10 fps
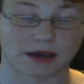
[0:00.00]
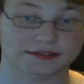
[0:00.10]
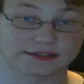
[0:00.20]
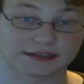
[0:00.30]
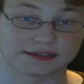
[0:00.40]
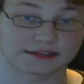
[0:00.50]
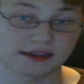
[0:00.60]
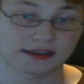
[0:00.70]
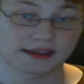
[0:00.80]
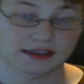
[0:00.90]

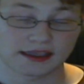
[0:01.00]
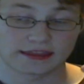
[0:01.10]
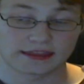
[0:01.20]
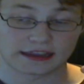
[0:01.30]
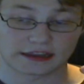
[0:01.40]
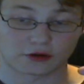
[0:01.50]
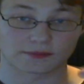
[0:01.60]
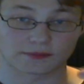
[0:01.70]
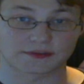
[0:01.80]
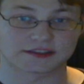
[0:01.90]
boxes that can
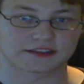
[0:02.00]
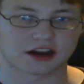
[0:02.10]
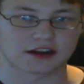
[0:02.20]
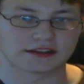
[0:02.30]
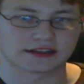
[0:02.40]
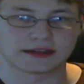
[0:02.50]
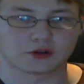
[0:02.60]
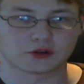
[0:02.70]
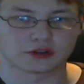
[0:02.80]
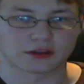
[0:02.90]
hold up to 60 cards. It
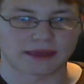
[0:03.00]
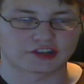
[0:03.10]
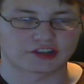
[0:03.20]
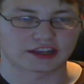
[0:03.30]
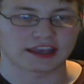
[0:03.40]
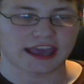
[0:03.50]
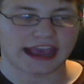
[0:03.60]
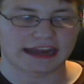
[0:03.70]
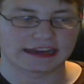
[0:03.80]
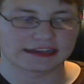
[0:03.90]
can even hold up Magic.
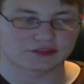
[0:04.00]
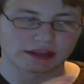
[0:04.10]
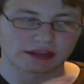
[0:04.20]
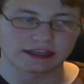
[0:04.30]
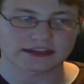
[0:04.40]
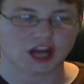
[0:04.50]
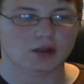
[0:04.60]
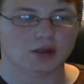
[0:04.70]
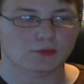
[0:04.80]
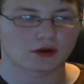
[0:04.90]
And it's really
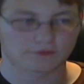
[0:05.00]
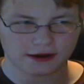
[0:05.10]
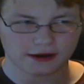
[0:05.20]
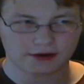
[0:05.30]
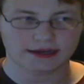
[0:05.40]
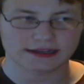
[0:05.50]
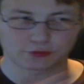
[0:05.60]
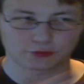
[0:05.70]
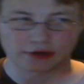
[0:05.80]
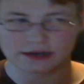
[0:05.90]
nice cardboard, very
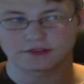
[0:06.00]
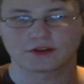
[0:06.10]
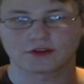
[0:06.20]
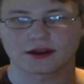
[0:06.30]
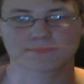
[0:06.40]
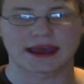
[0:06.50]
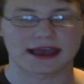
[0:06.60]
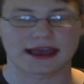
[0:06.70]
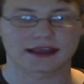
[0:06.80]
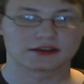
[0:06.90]
nice print on the front
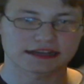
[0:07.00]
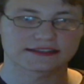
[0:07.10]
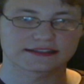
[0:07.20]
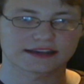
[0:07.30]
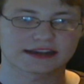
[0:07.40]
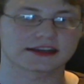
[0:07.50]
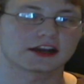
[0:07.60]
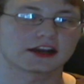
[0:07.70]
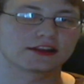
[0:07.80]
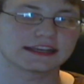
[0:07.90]
and back, nice
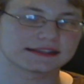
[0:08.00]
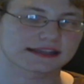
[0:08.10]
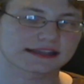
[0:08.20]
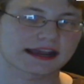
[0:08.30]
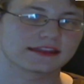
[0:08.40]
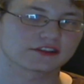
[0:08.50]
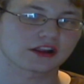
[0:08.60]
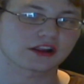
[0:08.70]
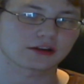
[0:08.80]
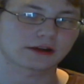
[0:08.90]
designs on it. On the inside,
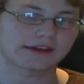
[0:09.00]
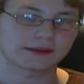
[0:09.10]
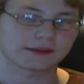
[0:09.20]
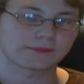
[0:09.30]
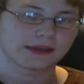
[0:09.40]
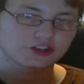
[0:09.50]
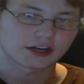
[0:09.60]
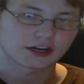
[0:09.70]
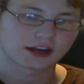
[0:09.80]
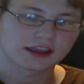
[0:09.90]
there's a holographic
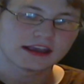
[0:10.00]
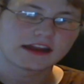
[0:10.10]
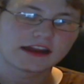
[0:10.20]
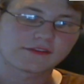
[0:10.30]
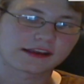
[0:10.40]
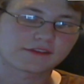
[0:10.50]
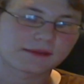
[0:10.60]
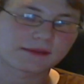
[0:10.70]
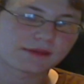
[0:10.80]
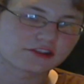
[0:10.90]
picture. And if I
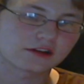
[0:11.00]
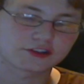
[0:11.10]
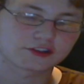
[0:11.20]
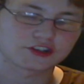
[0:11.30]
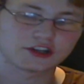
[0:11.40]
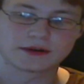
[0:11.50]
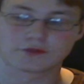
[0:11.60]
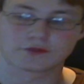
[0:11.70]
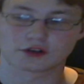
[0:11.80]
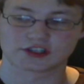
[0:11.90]
can find a picture of it, I'll show
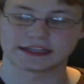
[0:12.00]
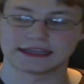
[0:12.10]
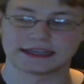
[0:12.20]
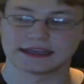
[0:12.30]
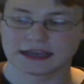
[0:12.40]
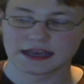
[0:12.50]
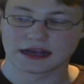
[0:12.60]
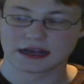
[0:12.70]
you. But unfortunately,